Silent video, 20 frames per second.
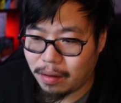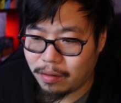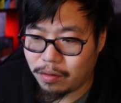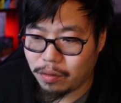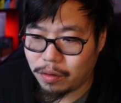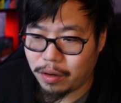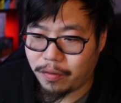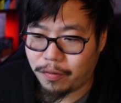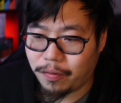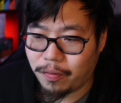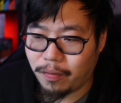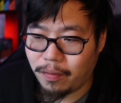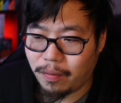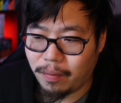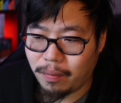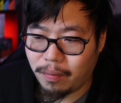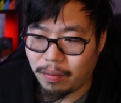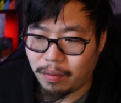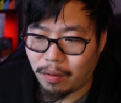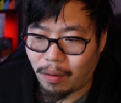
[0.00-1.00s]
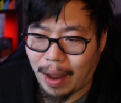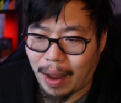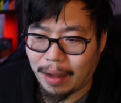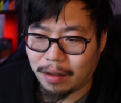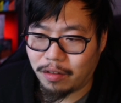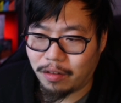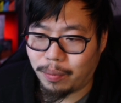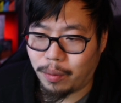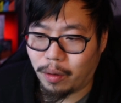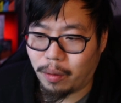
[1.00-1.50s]
it's only your
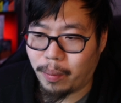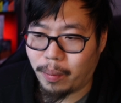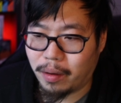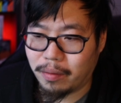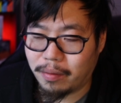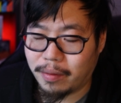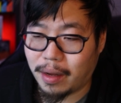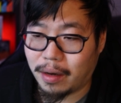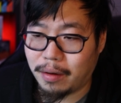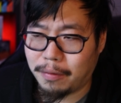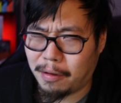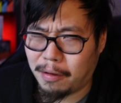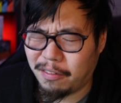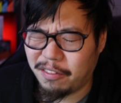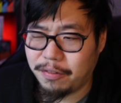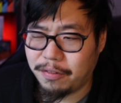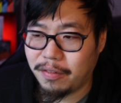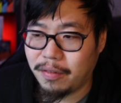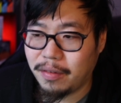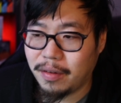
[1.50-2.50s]
active Pokemon that can't evolve.